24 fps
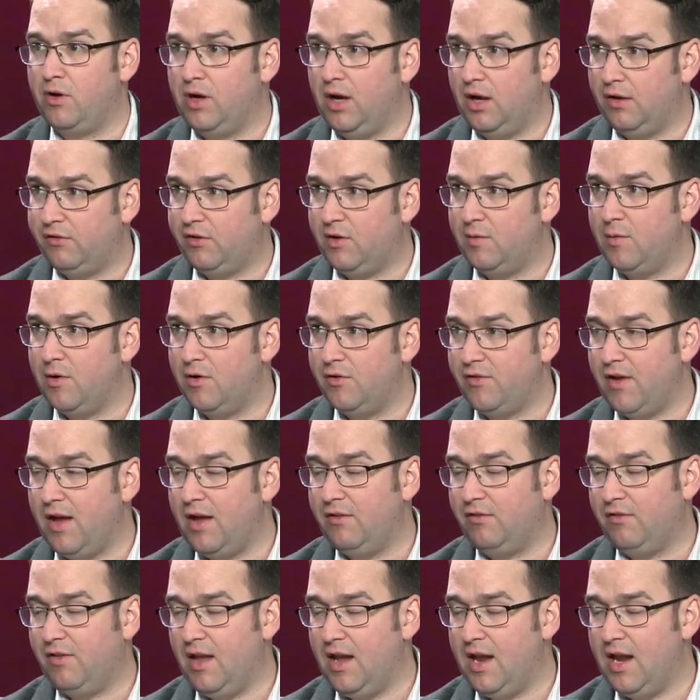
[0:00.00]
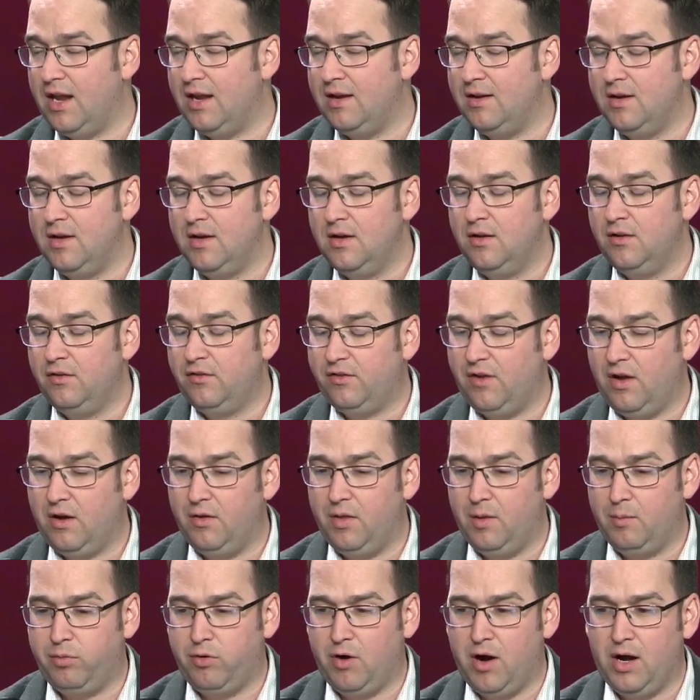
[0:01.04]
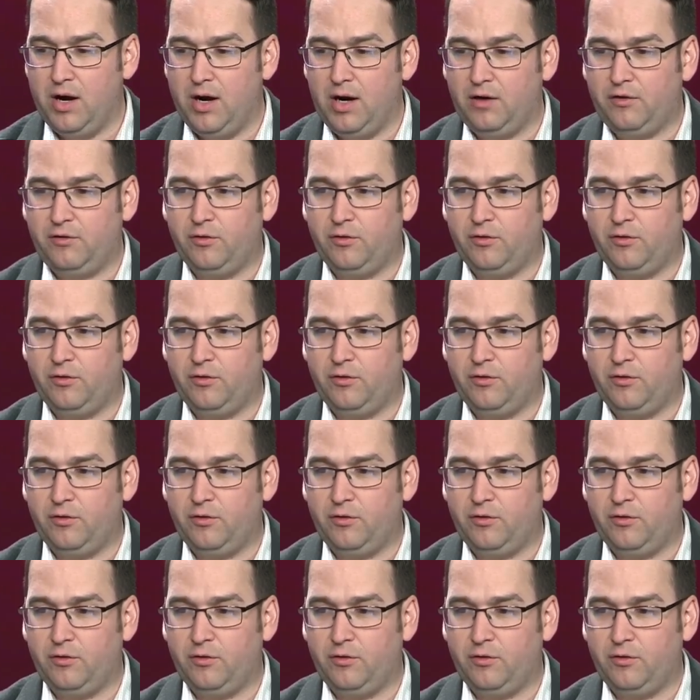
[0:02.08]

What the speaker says: customers as they sell the product.